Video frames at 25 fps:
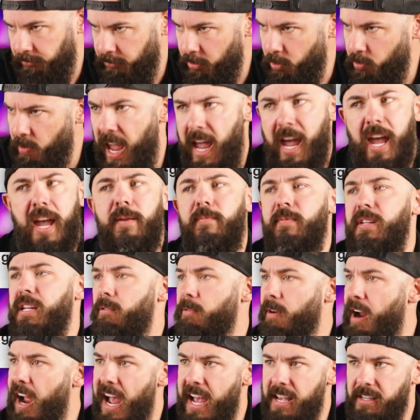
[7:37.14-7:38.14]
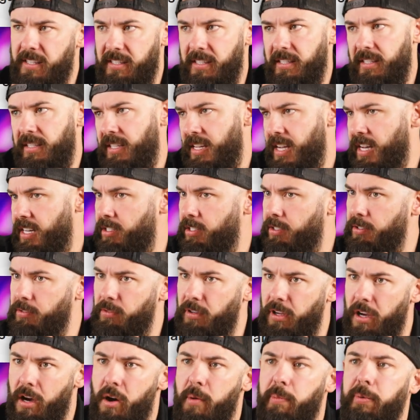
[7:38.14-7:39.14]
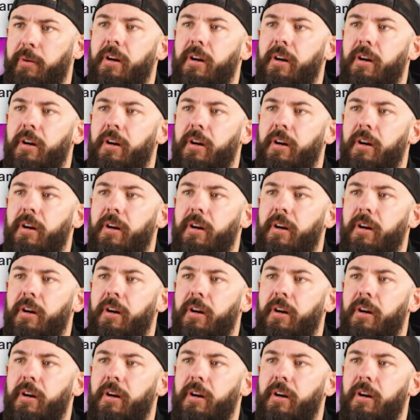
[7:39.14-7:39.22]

AMD Ryzen Z2 Go